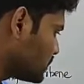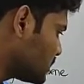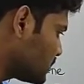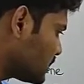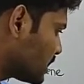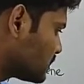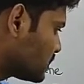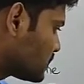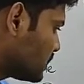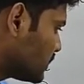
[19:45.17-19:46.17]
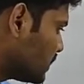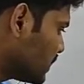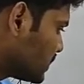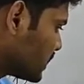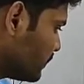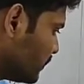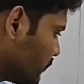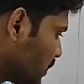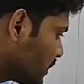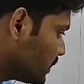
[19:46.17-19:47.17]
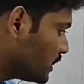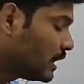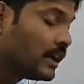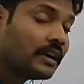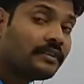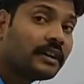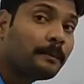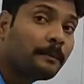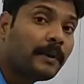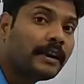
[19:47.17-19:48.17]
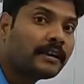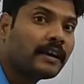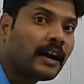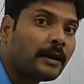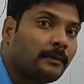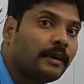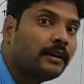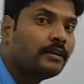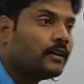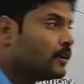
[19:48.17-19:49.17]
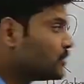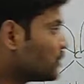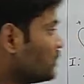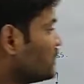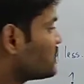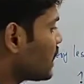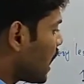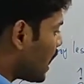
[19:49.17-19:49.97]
This is existed. That is giving what here? Triplet carbene. So these